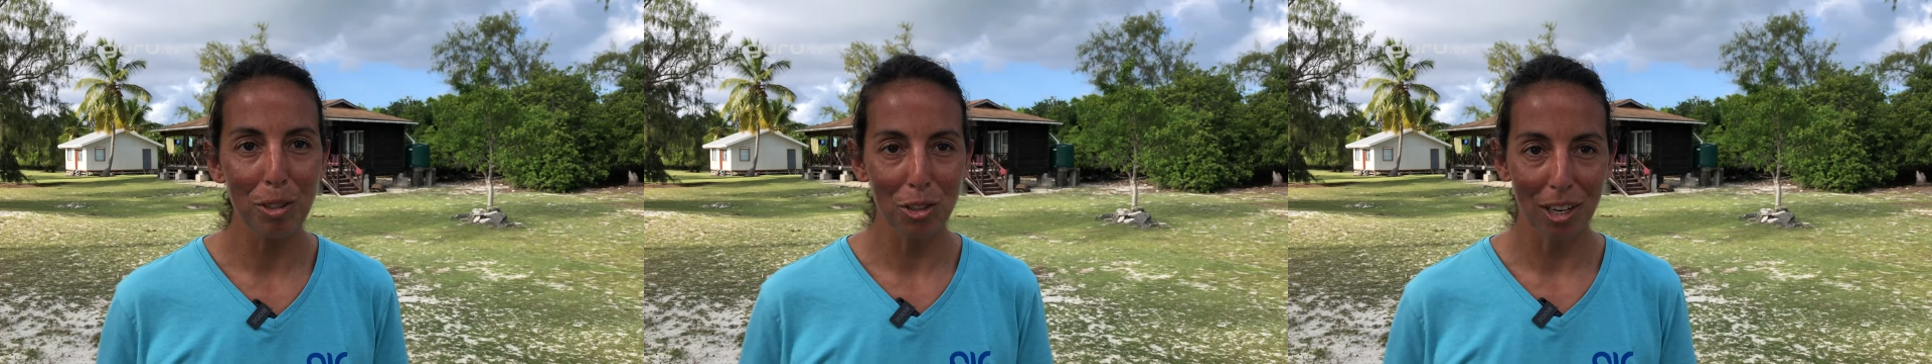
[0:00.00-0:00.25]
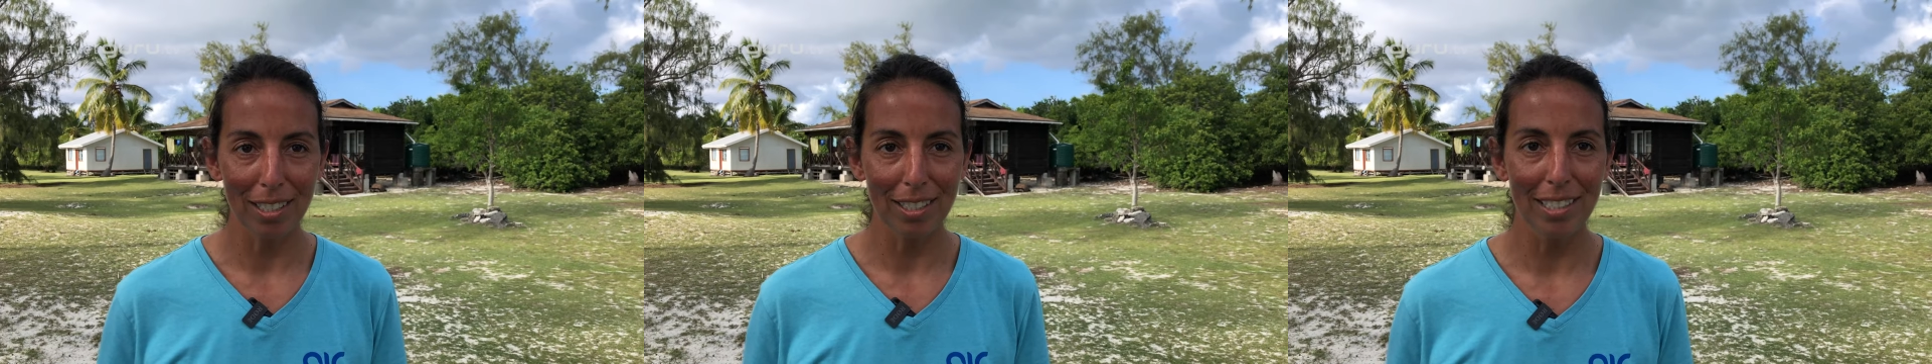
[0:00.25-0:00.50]

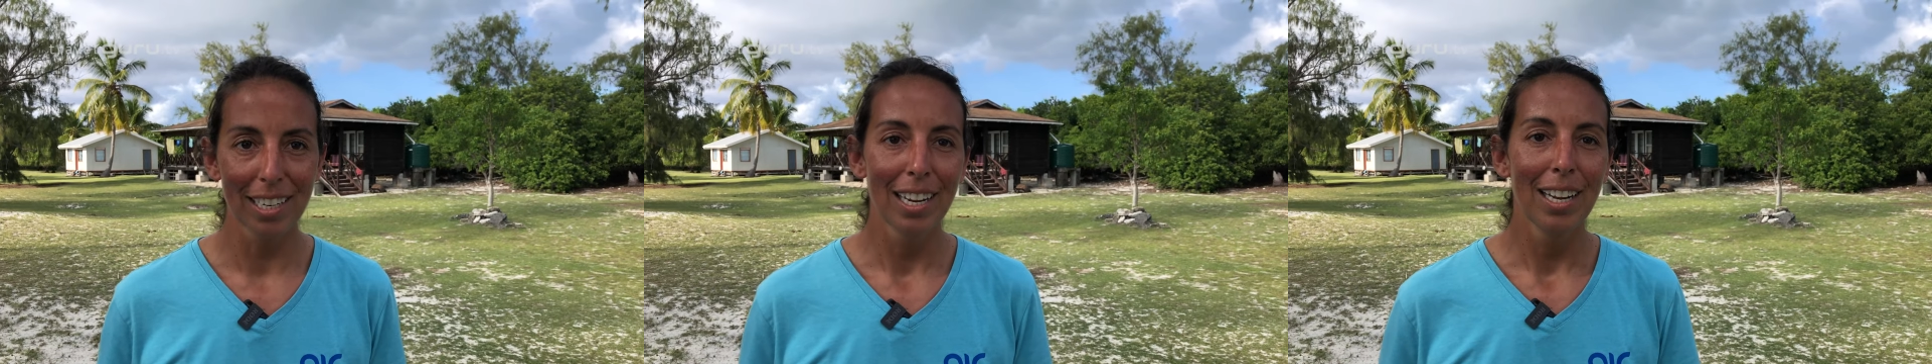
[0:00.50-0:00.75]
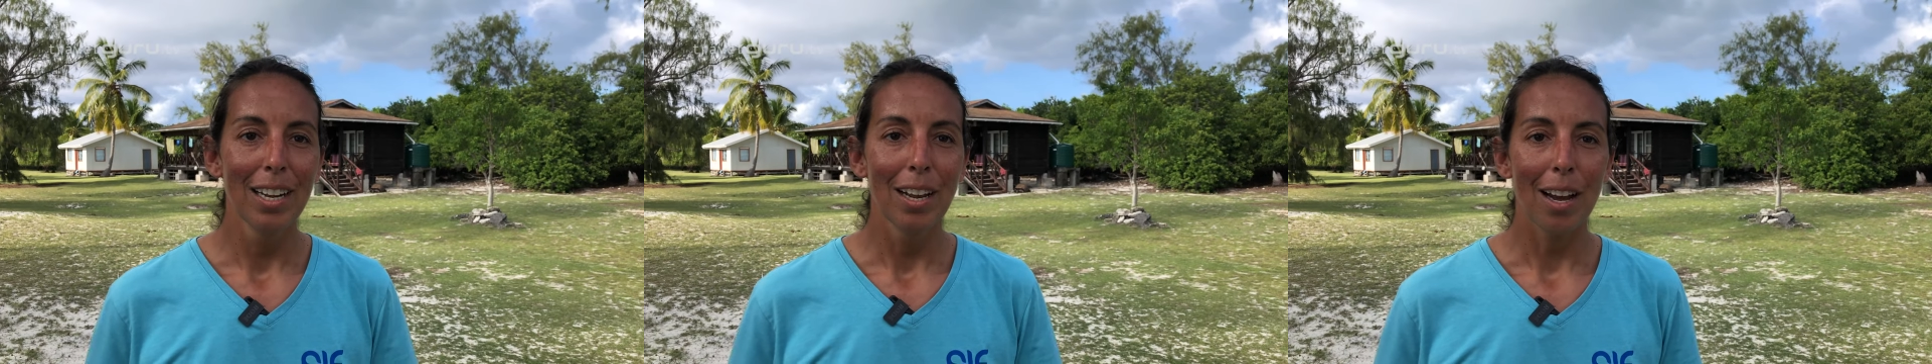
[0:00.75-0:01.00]
Trust
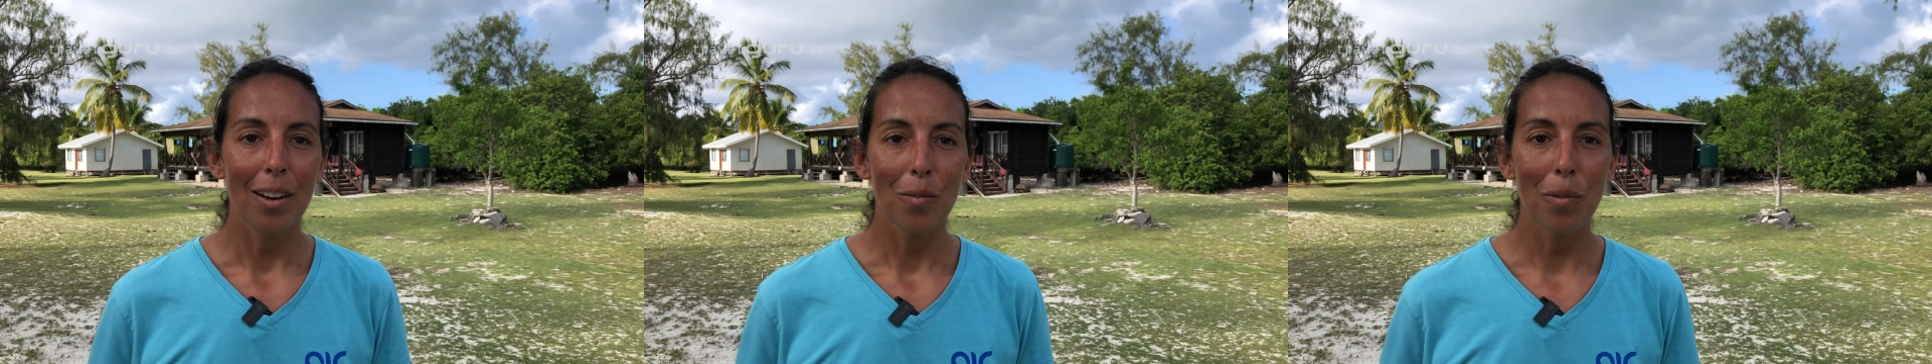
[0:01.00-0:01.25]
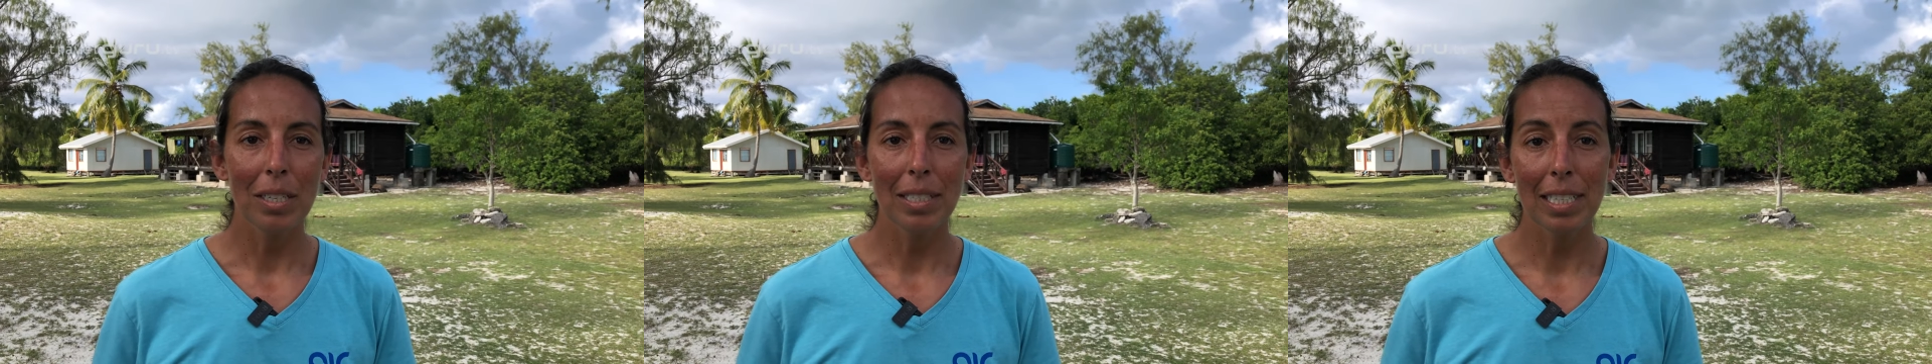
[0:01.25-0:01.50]

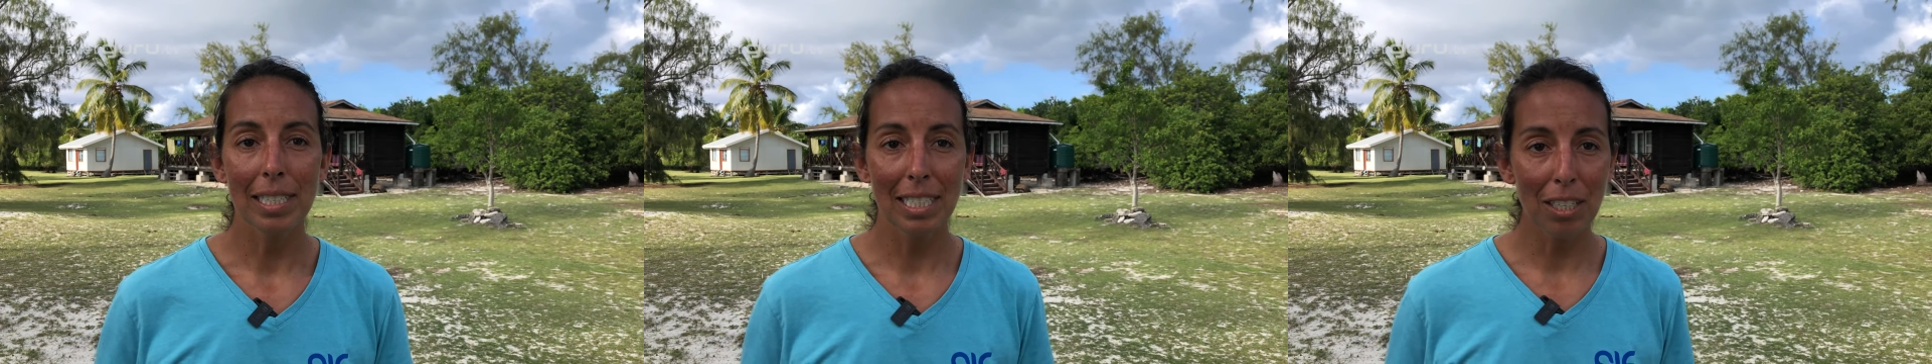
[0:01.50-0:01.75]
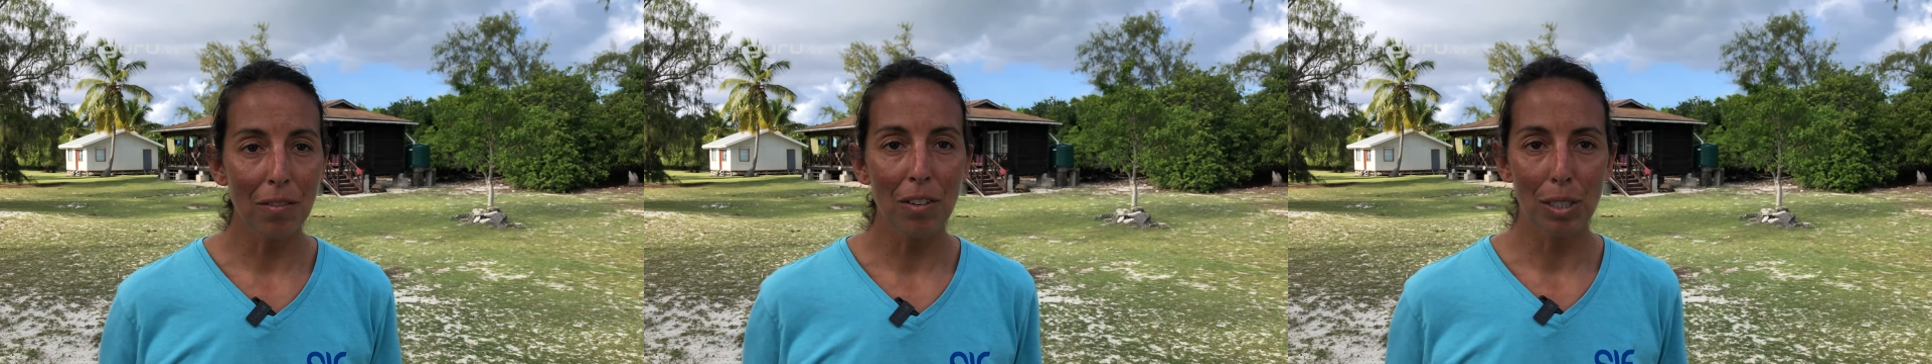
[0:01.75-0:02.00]
was a
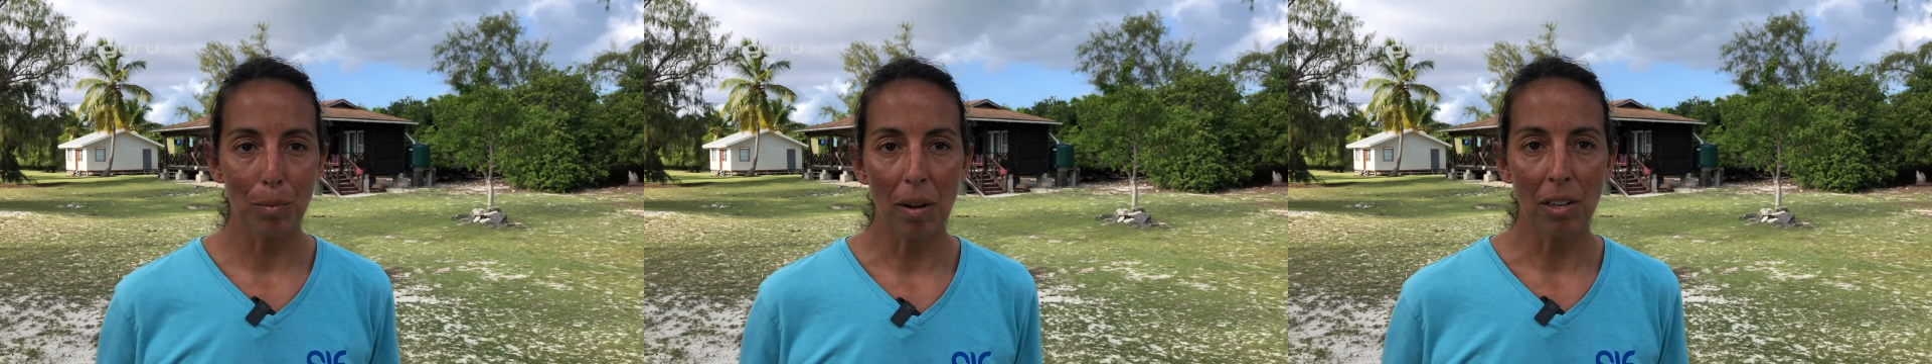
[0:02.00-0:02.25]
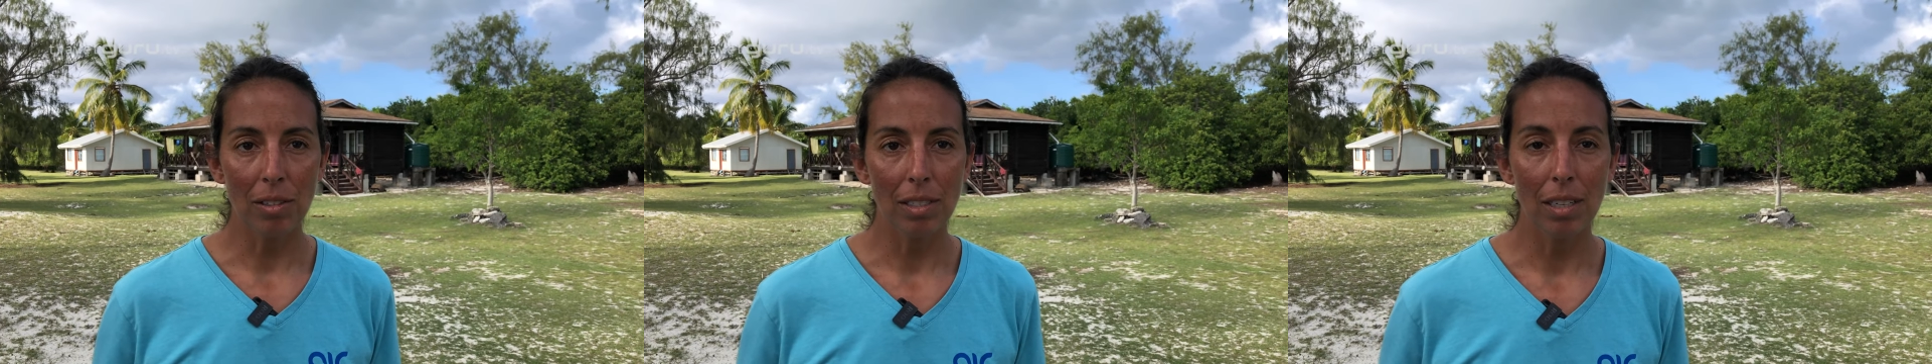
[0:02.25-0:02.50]
silver
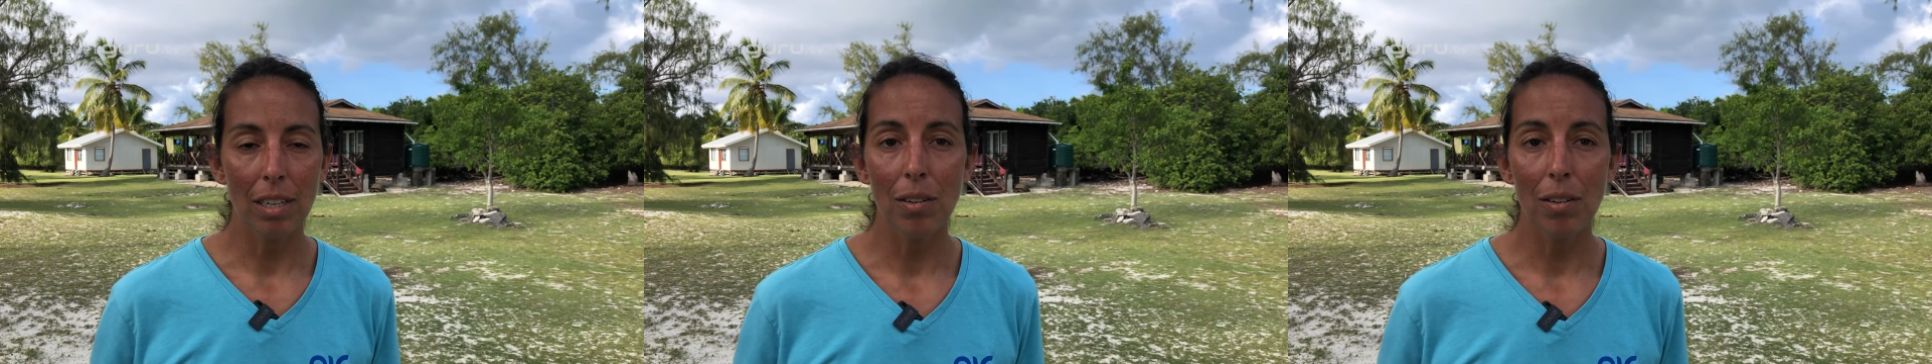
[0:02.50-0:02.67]
sponsor,